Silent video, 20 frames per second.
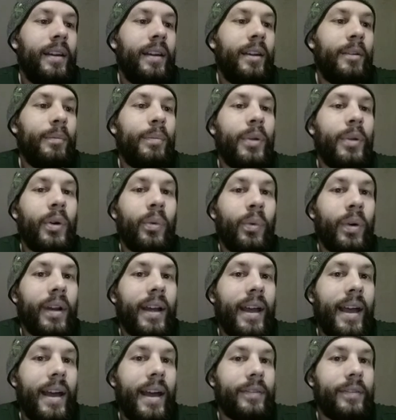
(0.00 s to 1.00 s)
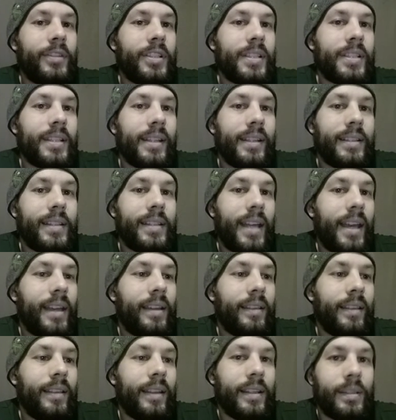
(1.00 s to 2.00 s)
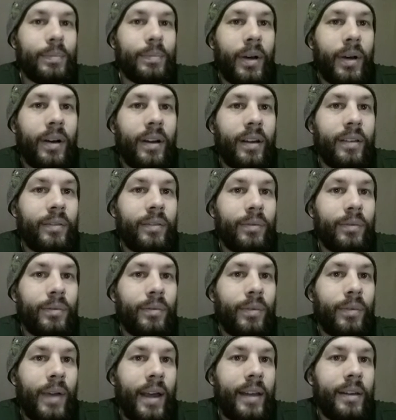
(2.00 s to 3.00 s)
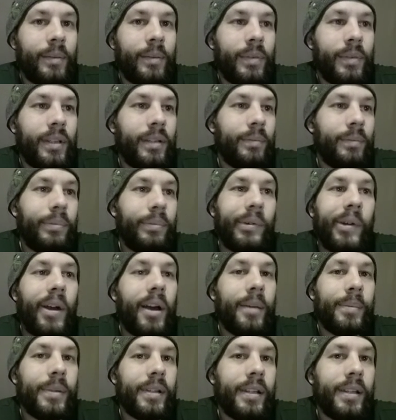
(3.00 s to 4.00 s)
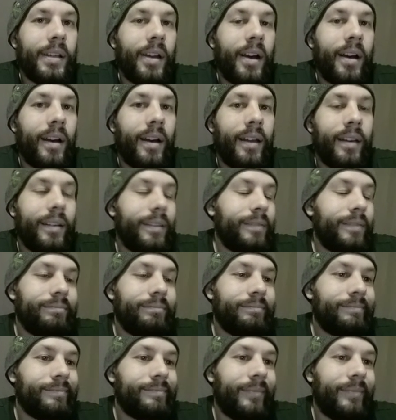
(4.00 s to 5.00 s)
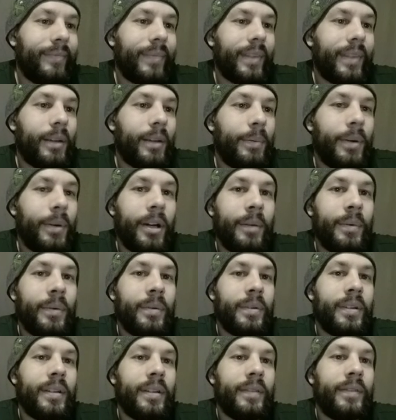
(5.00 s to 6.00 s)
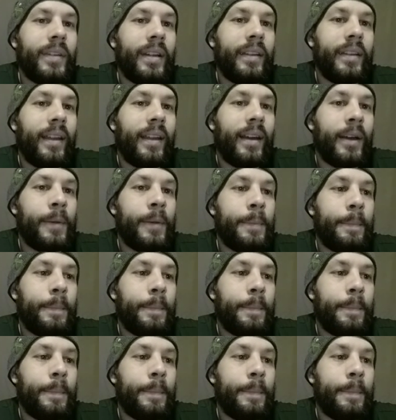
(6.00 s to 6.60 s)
But would I have just like taken this pawn randomly? Probably not. Probably wouldn't have done that.